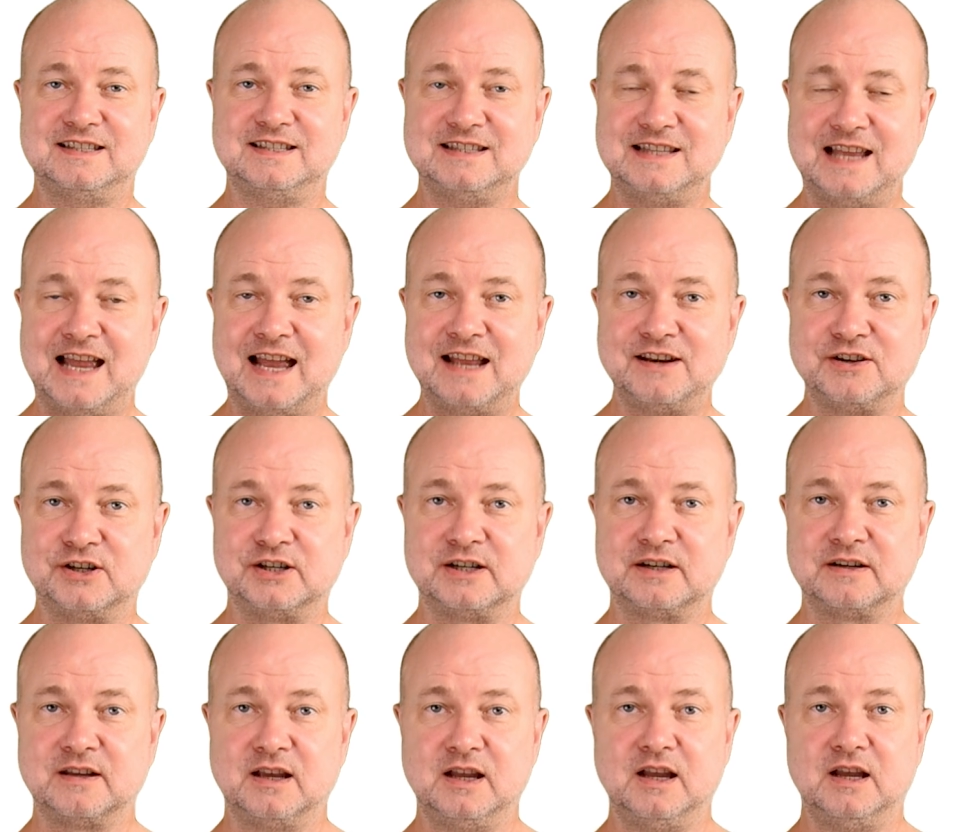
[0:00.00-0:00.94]

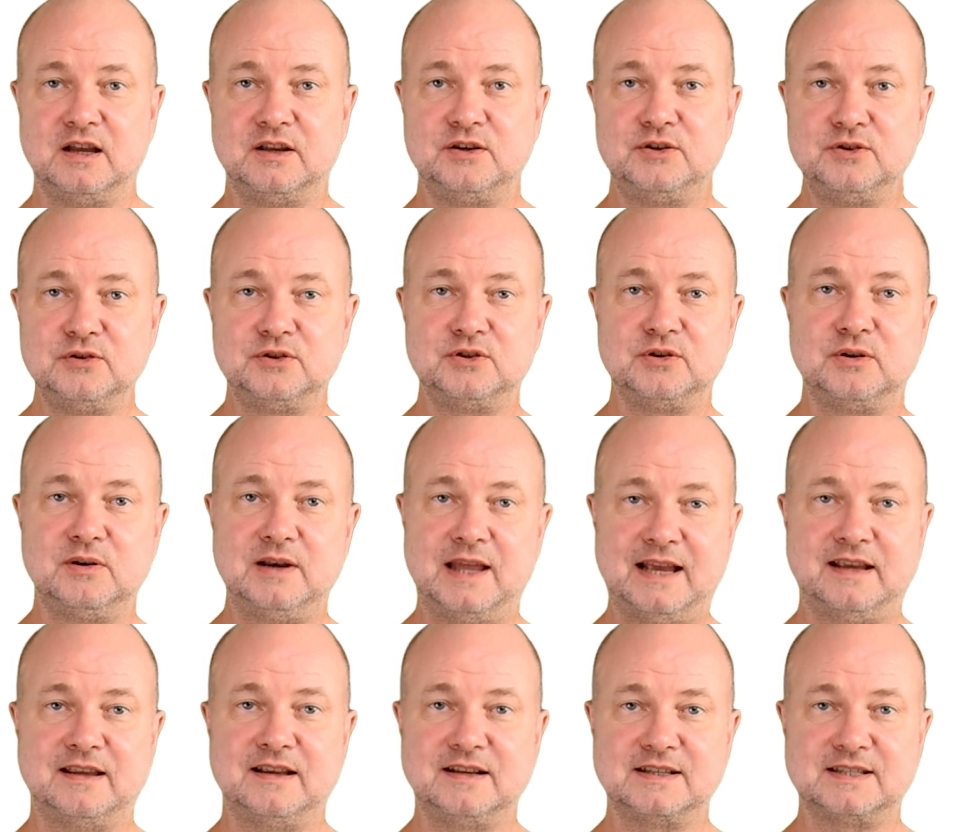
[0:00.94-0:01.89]
standard due to
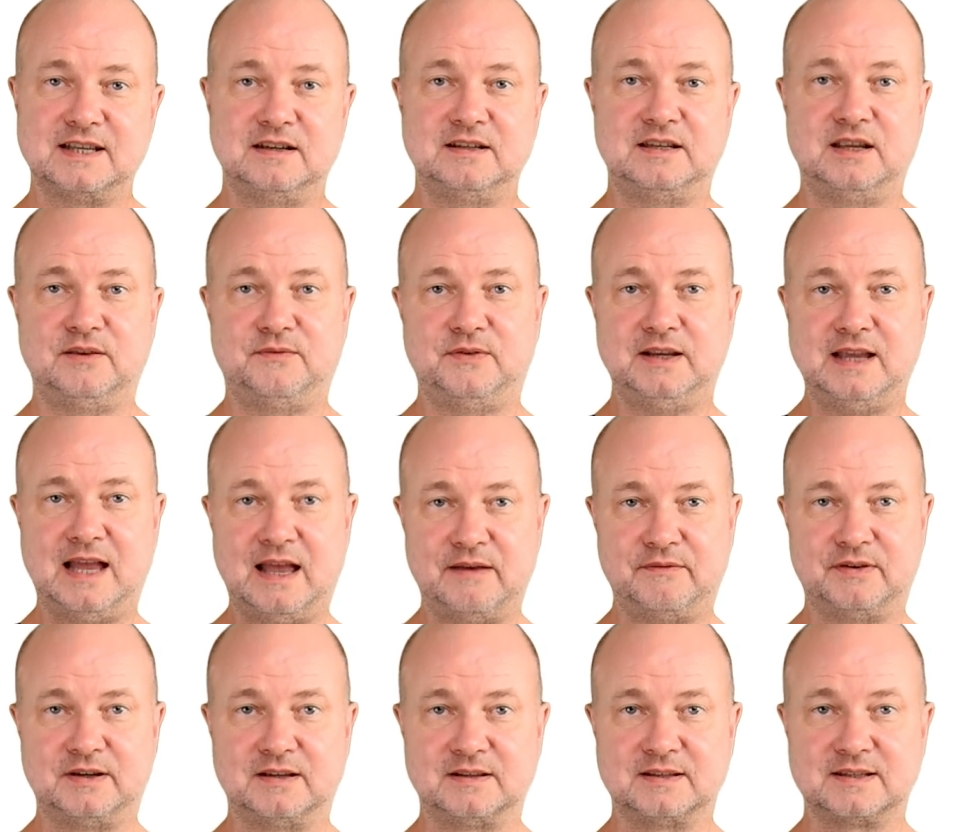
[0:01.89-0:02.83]
lacking scientific
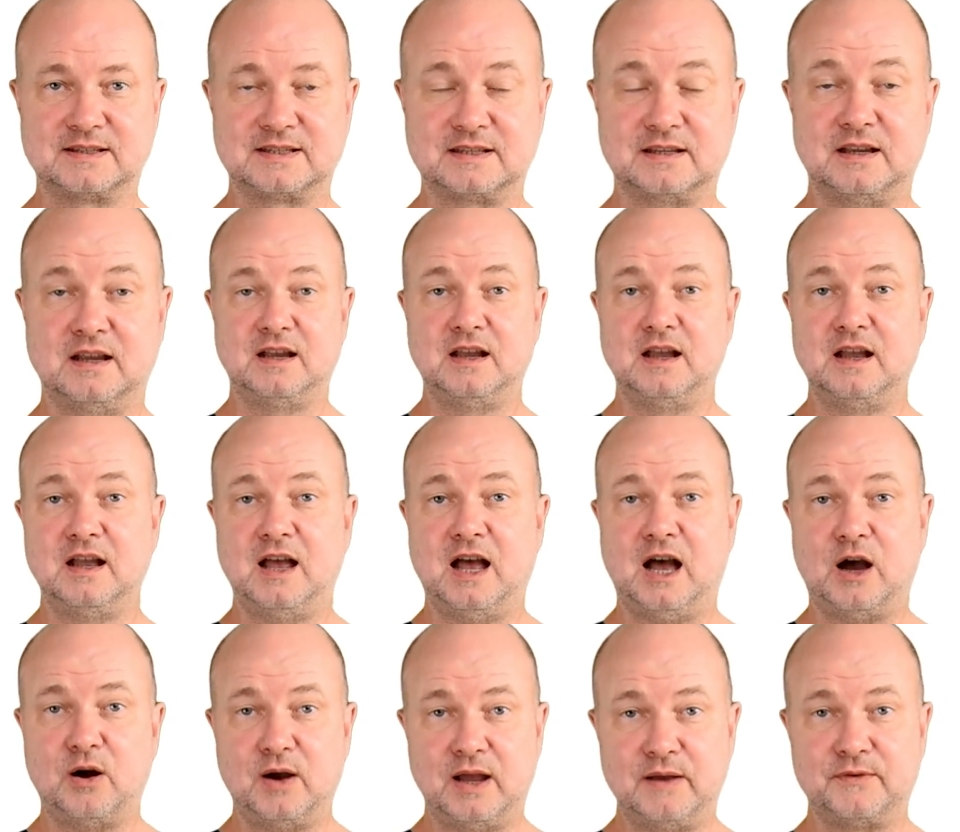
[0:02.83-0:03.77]
evidence.
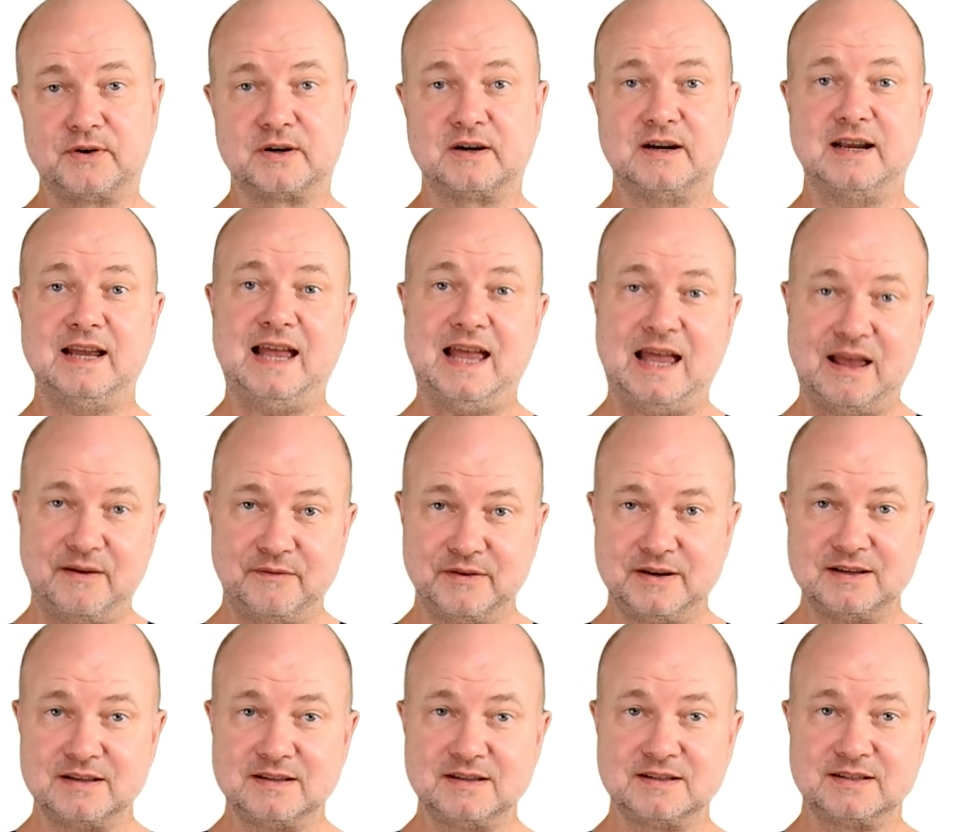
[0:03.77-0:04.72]
However,
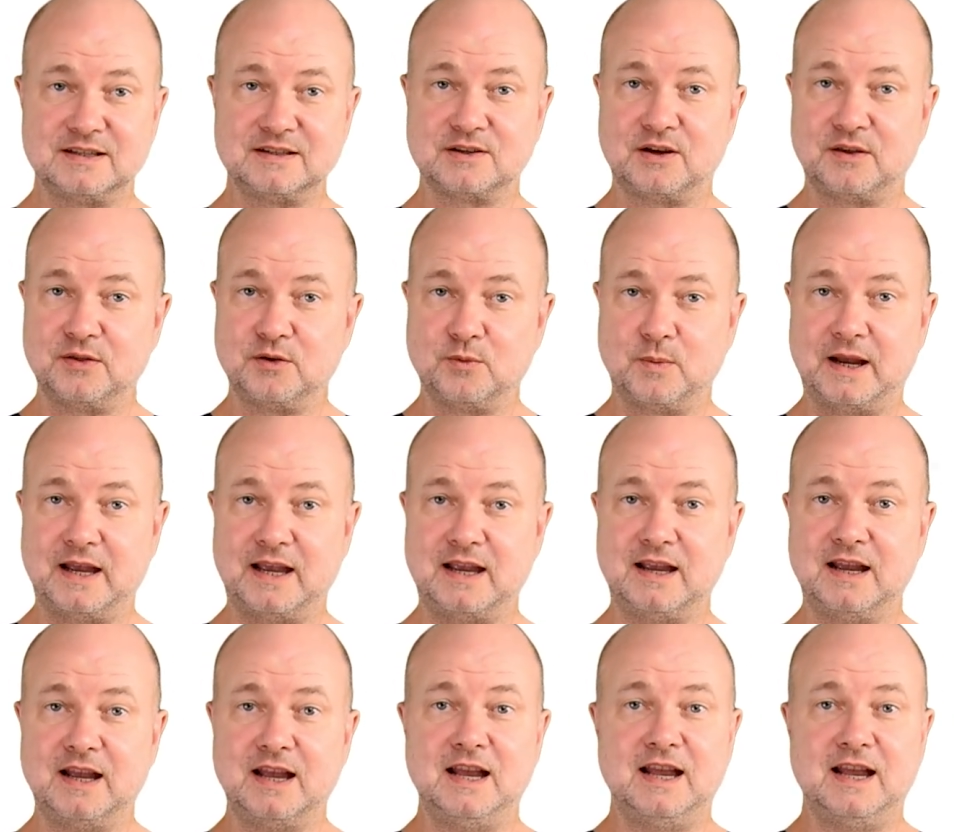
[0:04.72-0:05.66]
evidence is on the way,